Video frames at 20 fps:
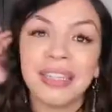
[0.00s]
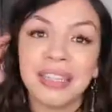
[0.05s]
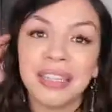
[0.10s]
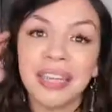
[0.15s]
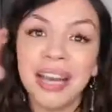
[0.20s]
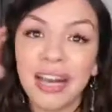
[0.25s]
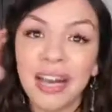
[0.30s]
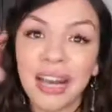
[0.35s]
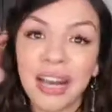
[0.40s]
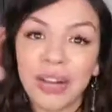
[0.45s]

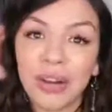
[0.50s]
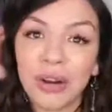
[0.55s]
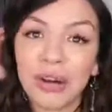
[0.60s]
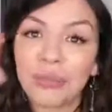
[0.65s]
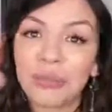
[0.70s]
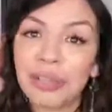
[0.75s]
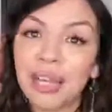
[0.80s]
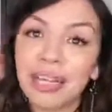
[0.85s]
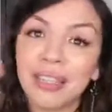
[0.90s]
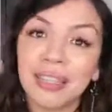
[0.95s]
Yeah, I
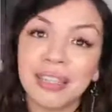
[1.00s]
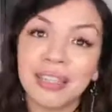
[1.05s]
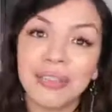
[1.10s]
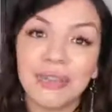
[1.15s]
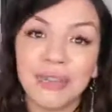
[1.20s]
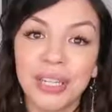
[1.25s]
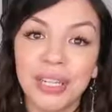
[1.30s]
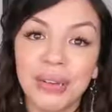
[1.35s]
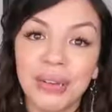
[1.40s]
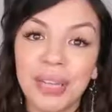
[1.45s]
hope that this
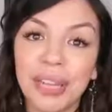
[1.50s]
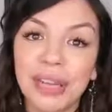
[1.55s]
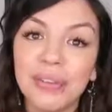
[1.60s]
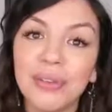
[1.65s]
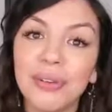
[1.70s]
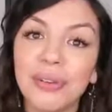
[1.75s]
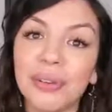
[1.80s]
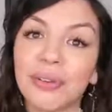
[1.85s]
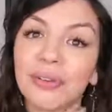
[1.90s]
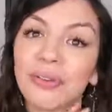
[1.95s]
video gave
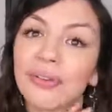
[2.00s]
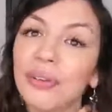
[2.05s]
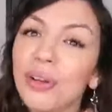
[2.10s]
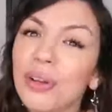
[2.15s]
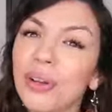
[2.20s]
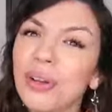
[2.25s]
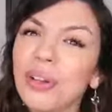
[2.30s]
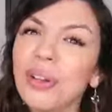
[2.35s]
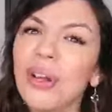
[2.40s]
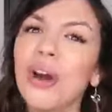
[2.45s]
you the
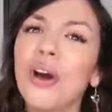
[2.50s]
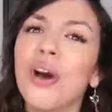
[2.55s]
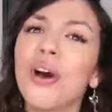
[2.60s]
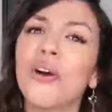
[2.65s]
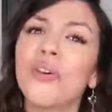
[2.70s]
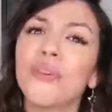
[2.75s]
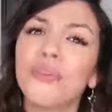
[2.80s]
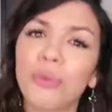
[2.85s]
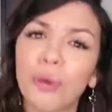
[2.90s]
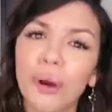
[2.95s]
full
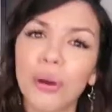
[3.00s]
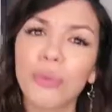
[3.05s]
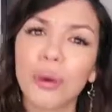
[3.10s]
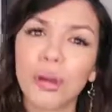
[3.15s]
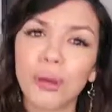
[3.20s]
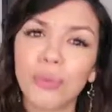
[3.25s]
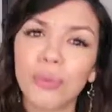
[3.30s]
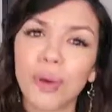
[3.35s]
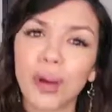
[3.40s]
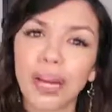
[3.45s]

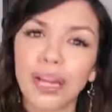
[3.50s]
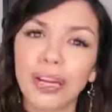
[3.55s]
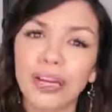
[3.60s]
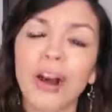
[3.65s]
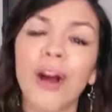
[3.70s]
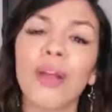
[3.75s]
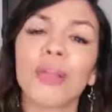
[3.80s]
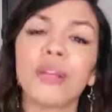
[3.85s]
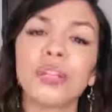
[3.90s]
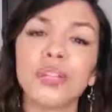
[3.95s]
411
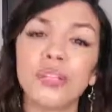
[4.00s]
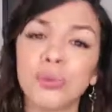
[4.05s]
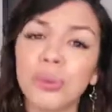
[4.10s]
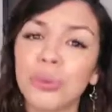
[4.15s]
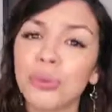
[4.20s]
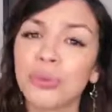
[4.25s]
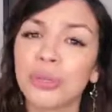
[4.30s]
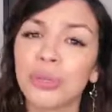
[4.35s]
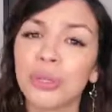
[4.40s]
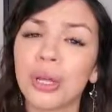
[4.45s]
on the
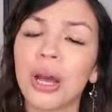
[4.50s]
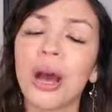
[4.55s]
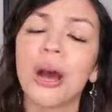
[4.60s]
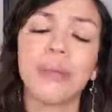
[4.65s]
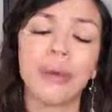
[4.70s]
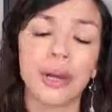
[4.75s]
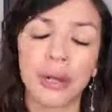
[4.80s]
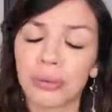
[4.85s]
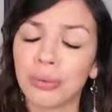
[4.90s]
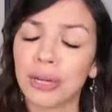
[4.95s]
truth
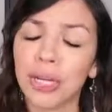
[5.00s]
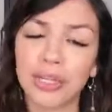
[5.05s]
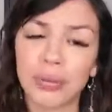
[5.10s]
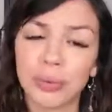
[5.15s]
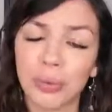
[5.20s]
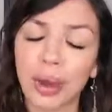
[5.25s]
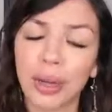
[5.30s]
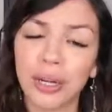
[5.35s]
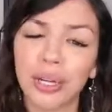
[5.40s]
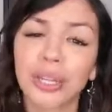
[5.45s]
about rice
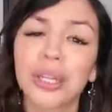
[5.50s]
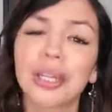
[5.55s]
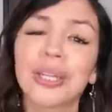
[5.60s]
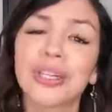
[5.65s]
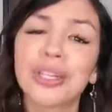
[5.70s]
water.